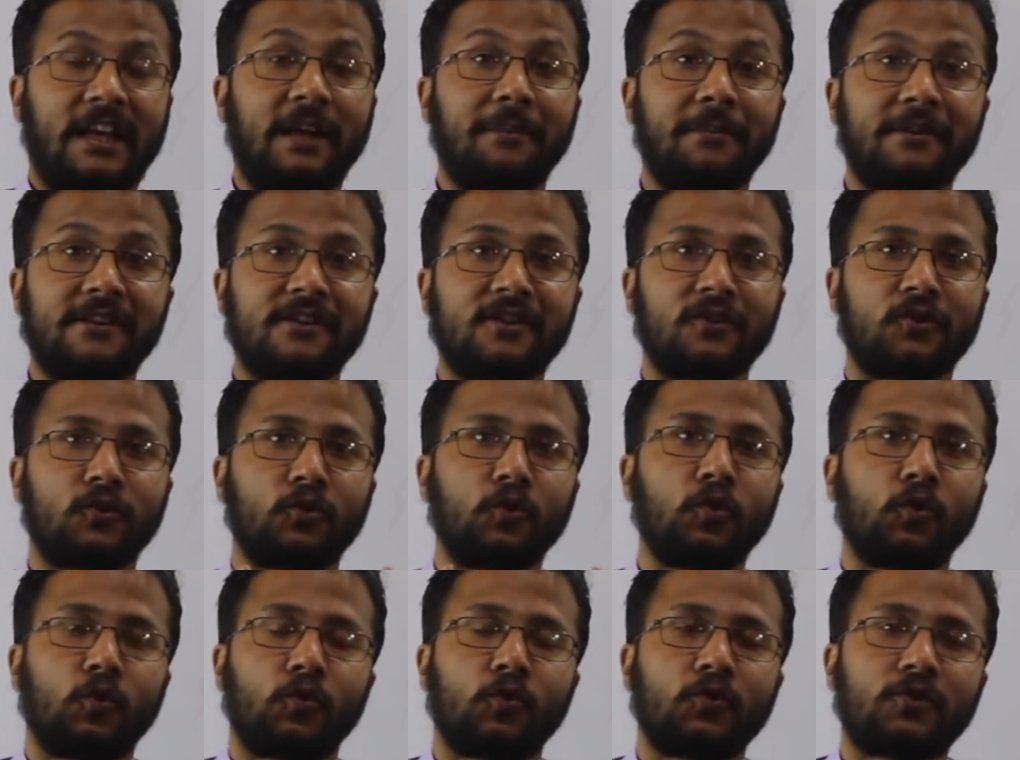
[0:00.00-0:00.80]
Amazon
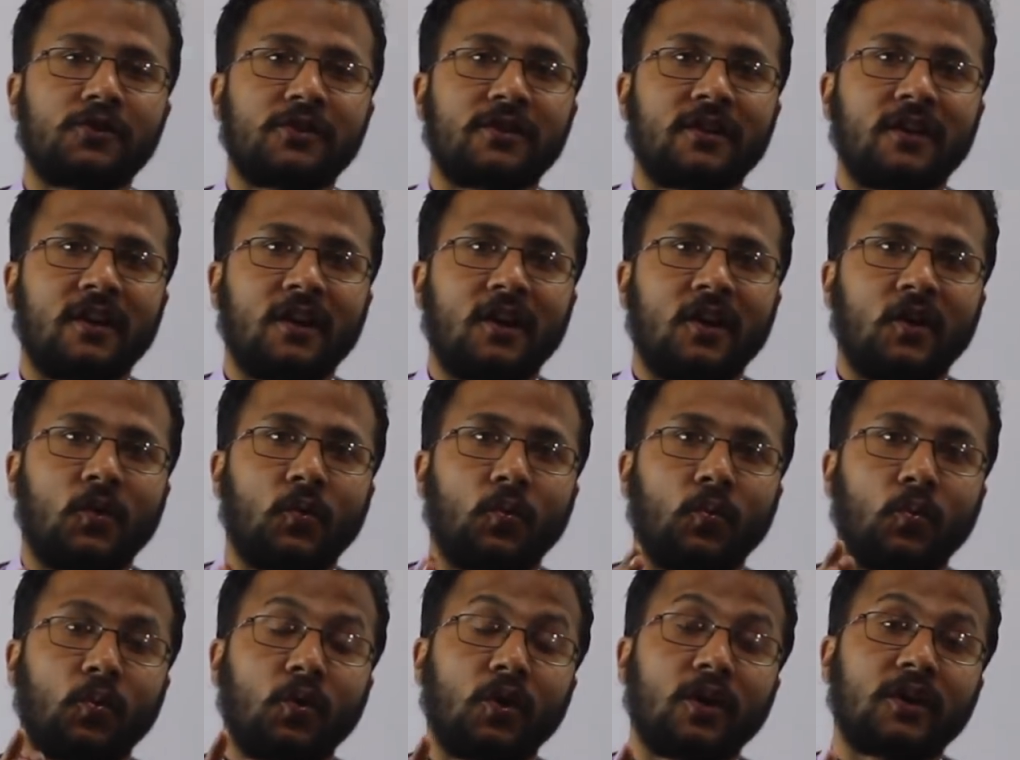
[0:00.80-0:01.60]
knows
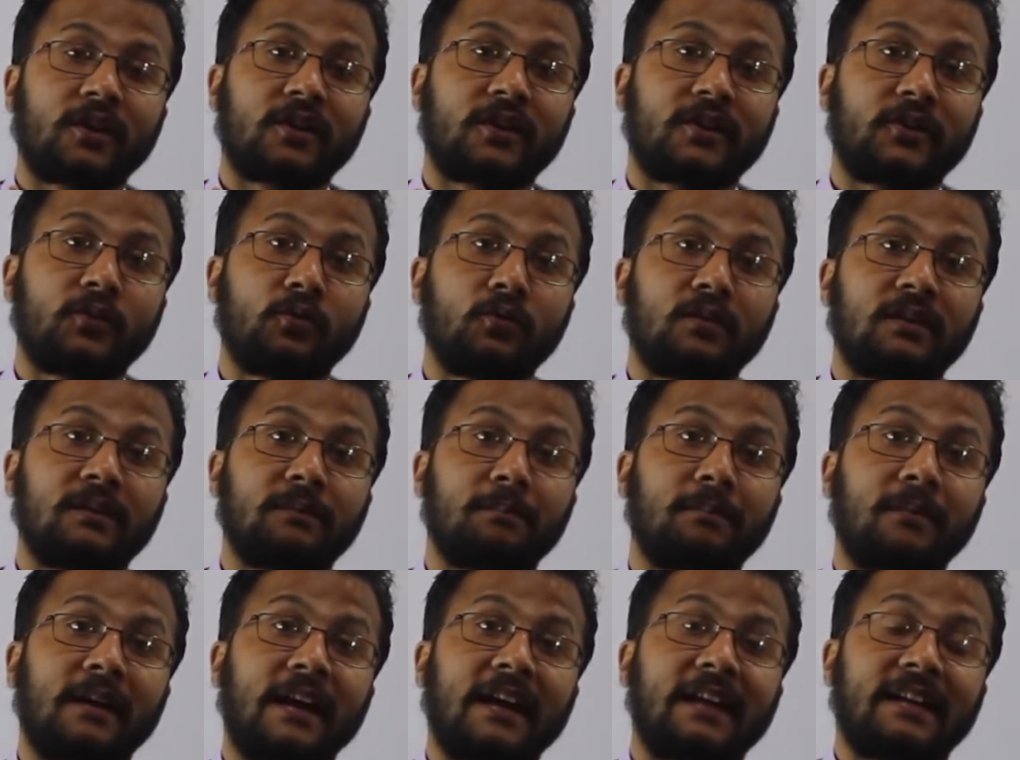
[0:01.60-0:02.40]
what you'll
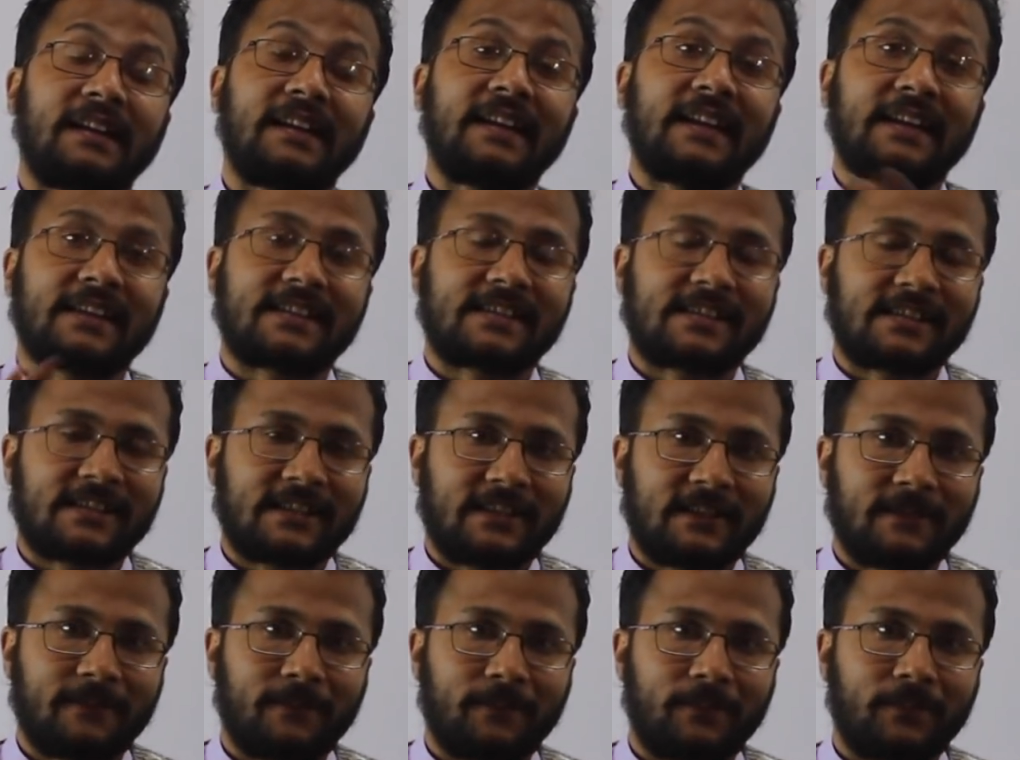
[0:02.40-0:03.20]
buy
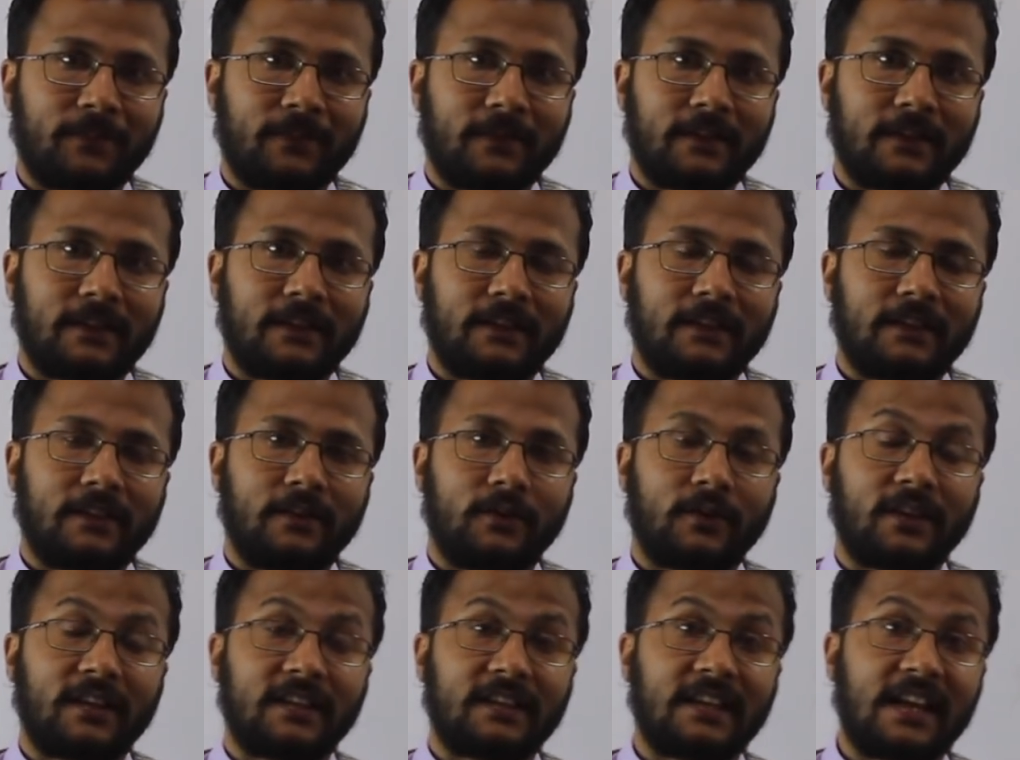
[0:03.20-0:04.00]
next.
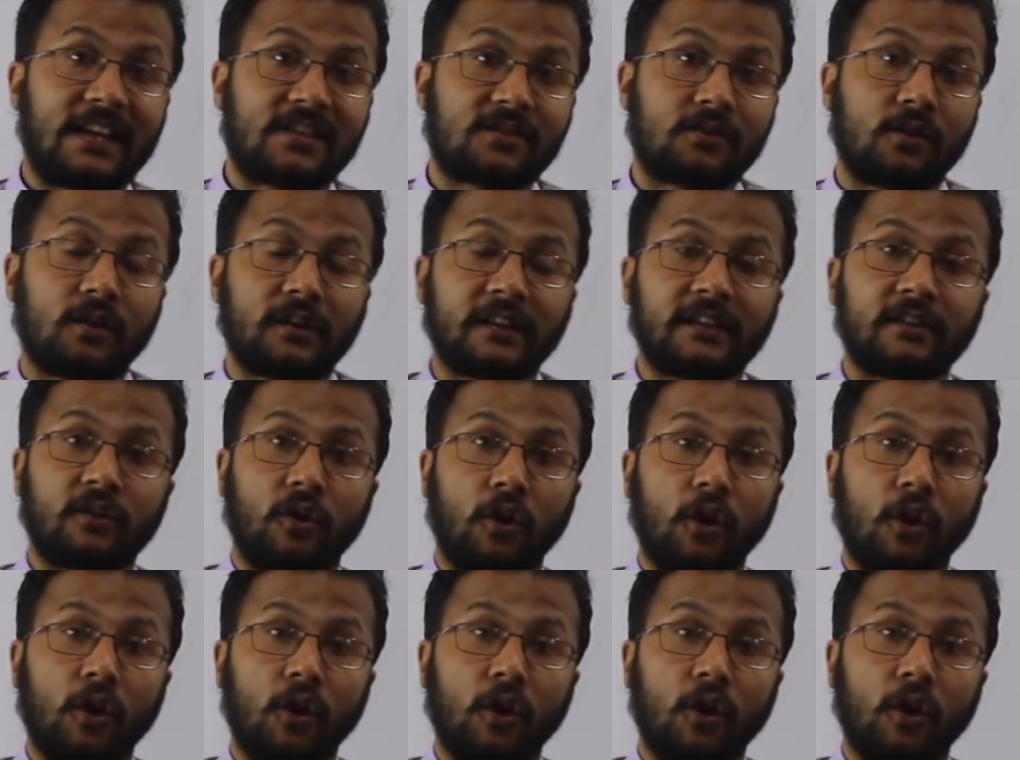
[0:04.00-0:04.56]
Okay, it has got an